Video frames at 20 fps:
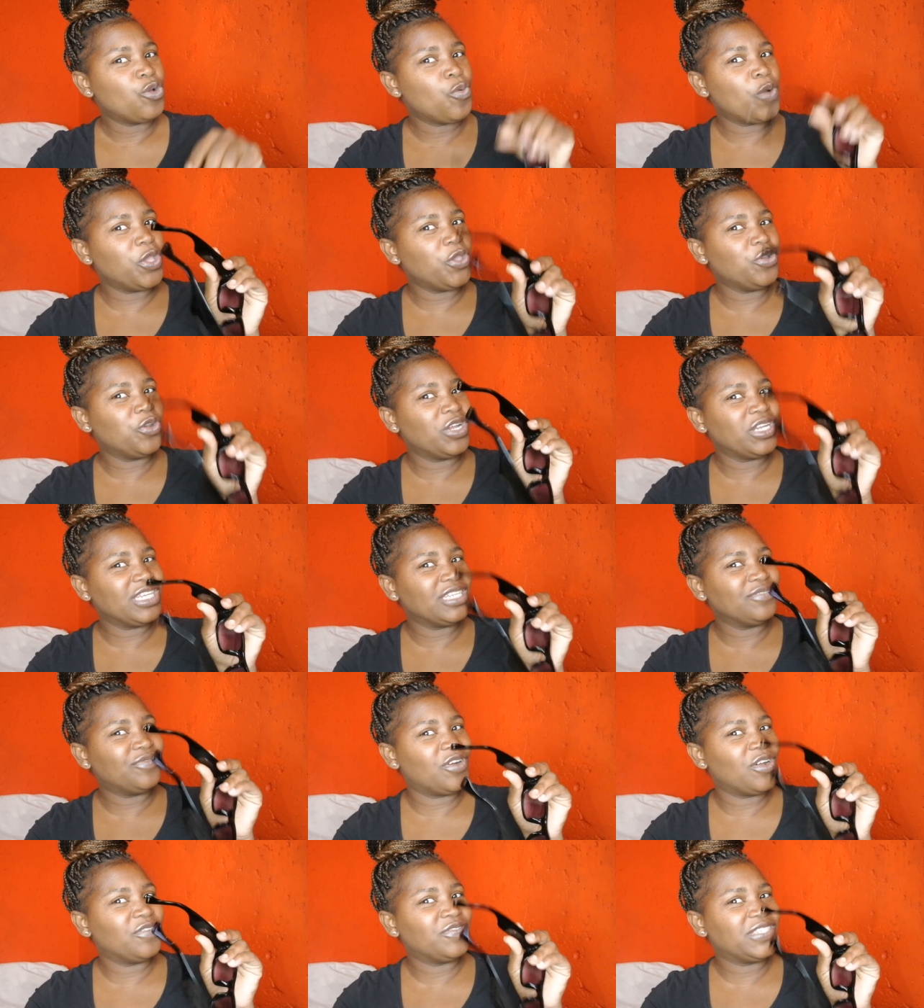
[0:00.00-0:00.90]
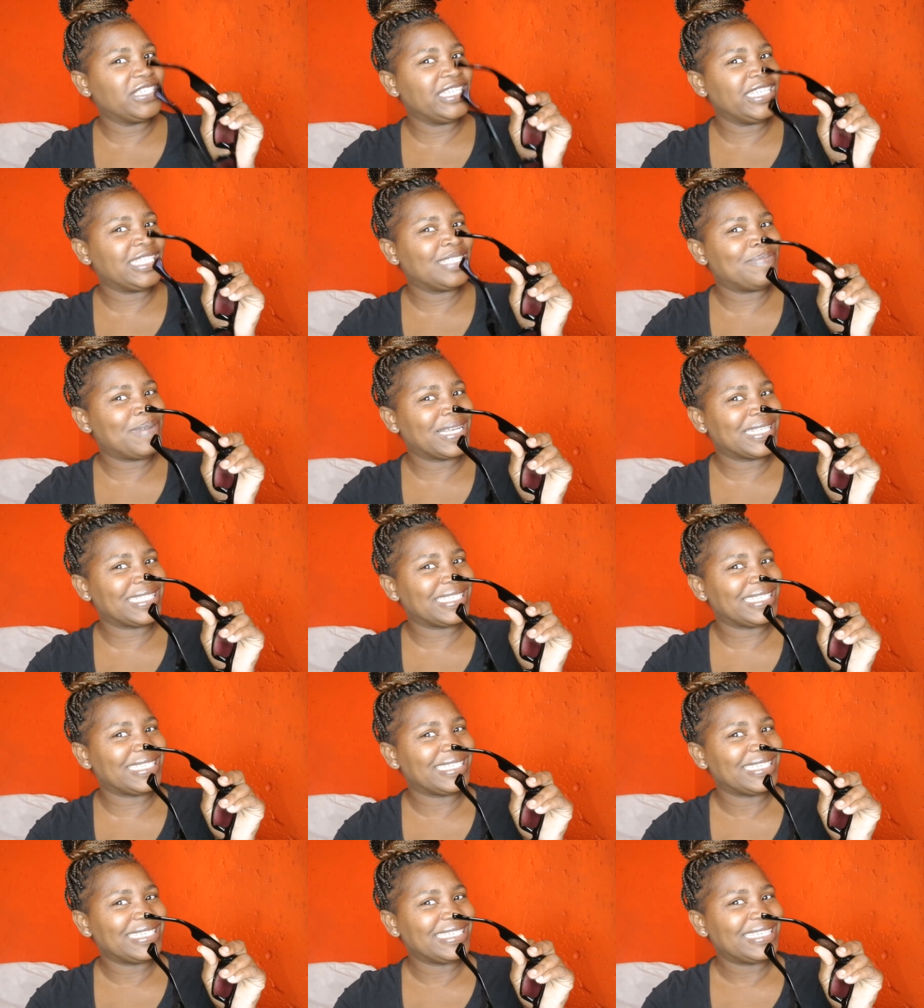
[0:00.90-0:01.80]
Were you not involved in his
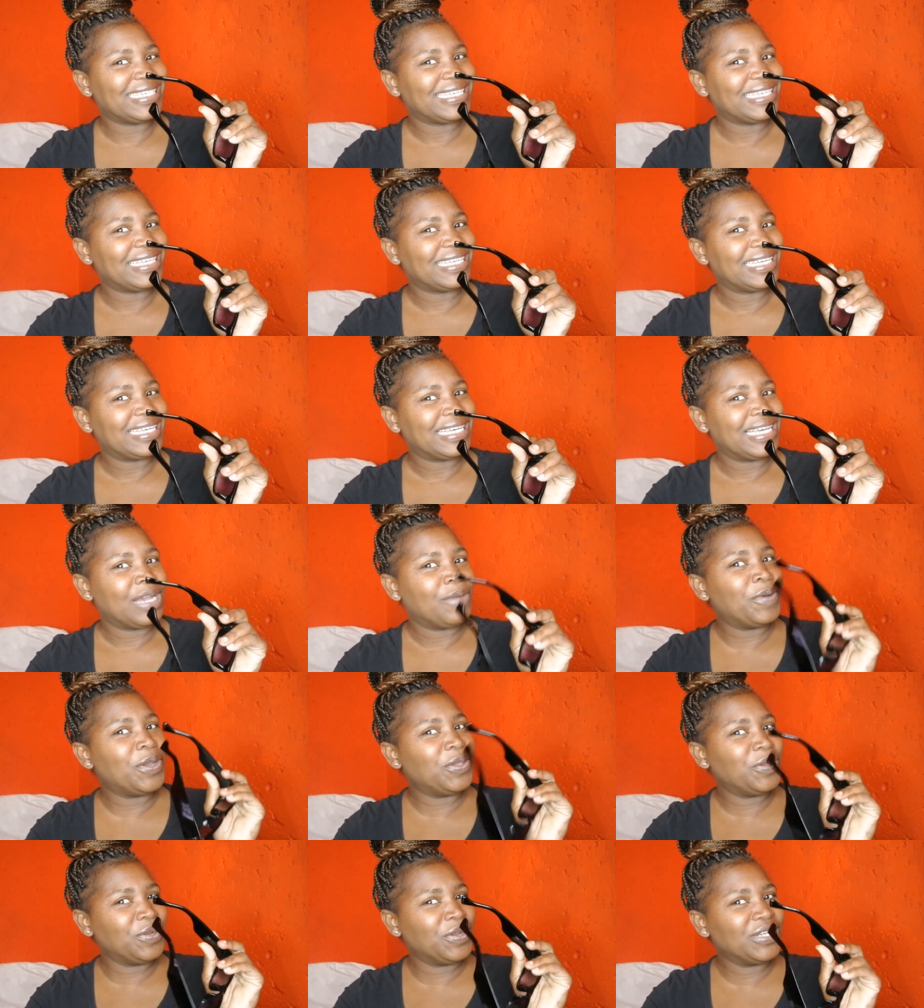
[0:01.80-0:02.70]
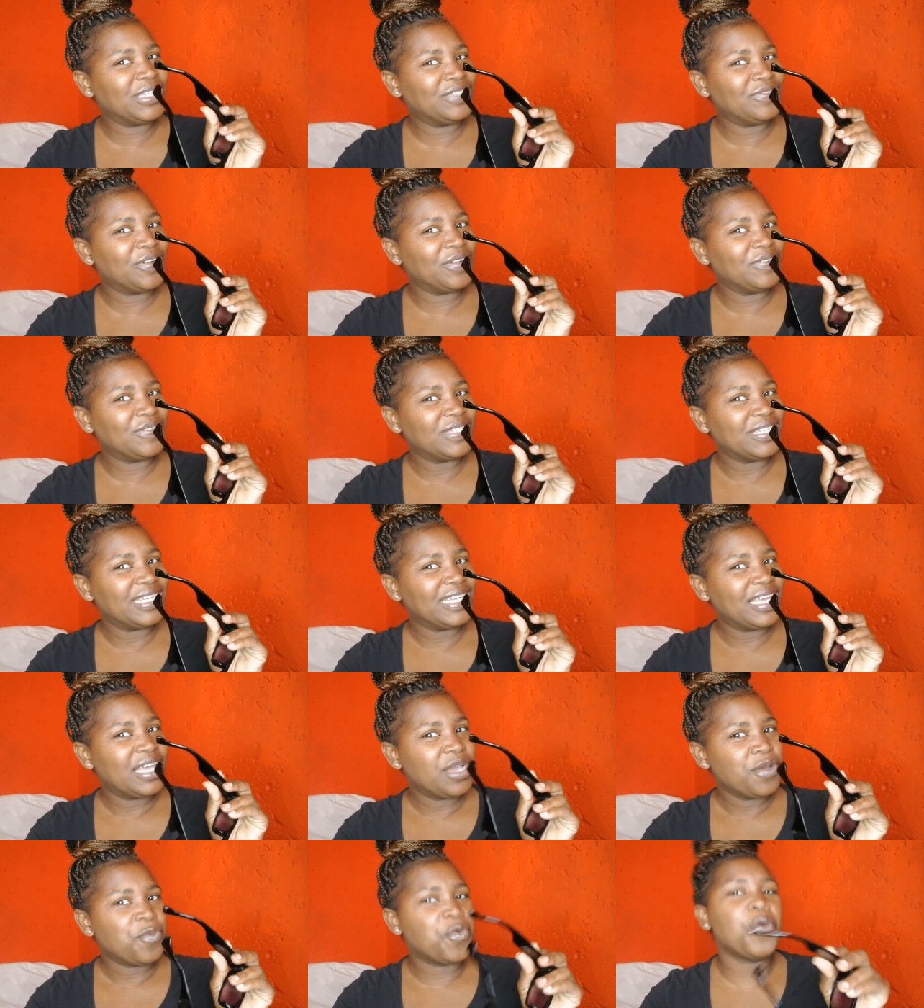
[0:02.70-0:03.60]
passing? Were you not involved?
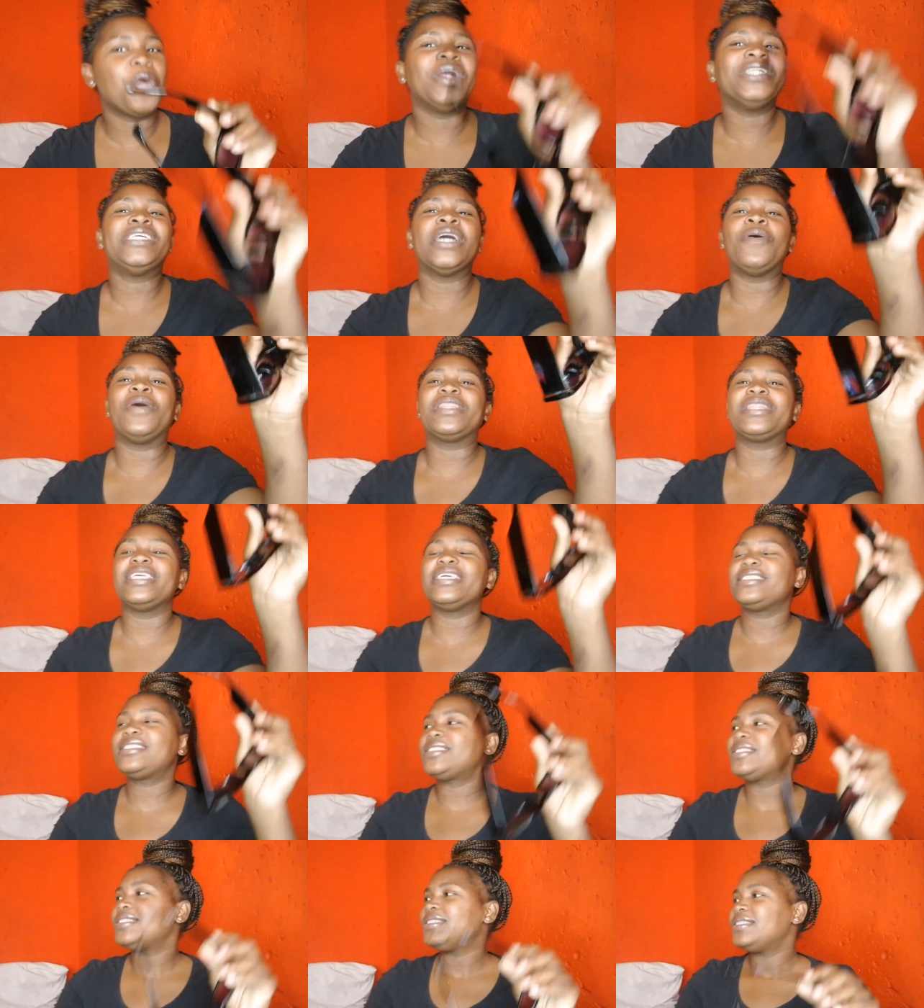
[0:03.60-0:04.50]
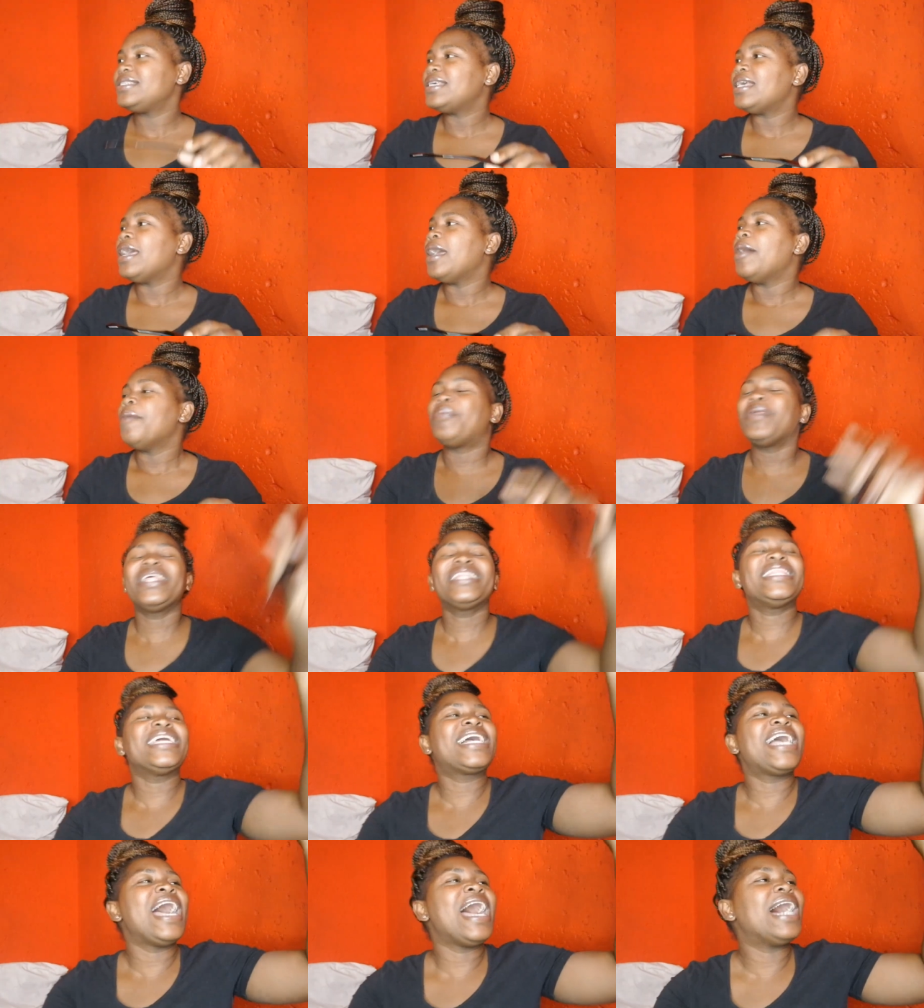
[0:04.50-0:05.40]
We want our things.
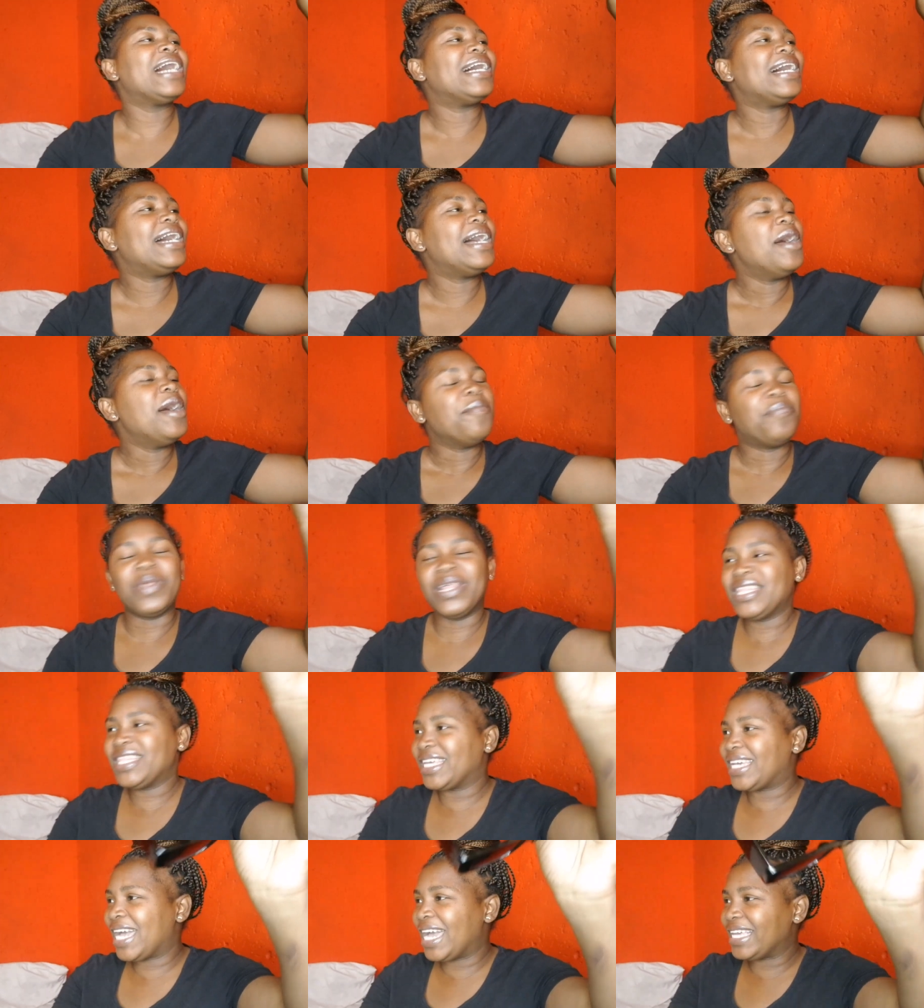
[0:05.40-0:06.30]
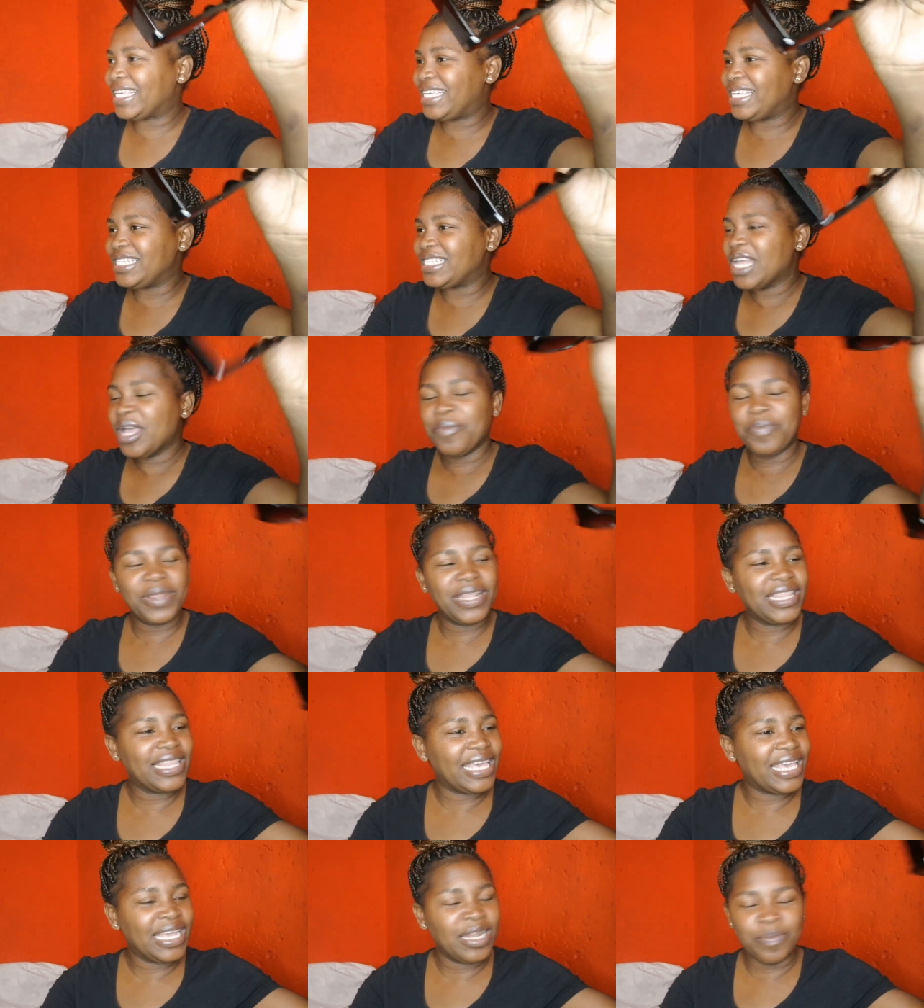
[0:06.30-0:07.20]
Bring the car keys,
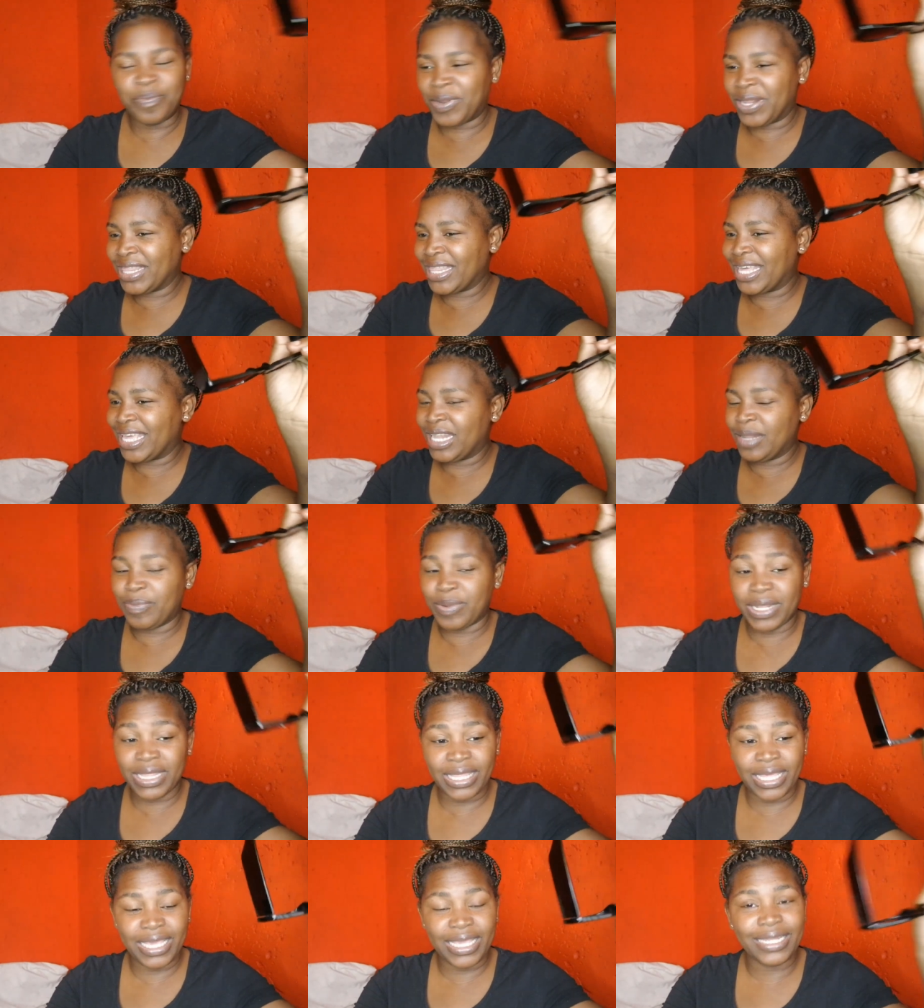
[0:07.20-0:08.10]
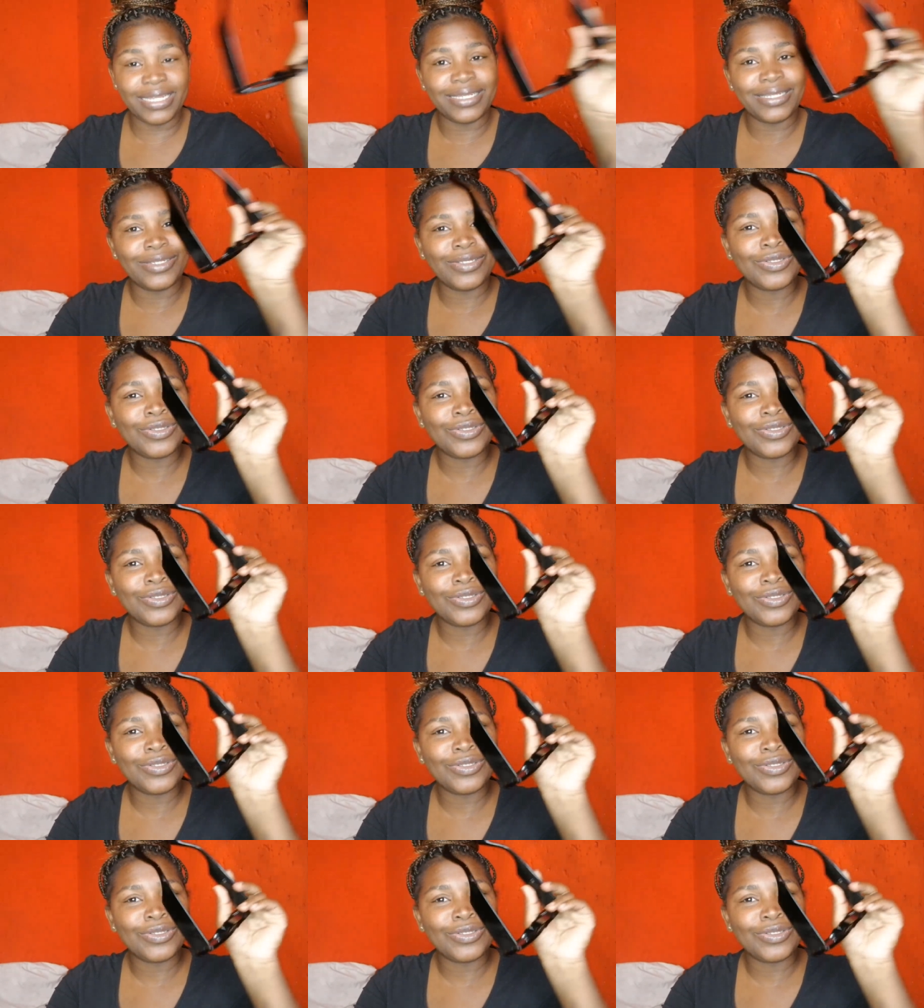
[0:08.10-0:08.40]
bring the in.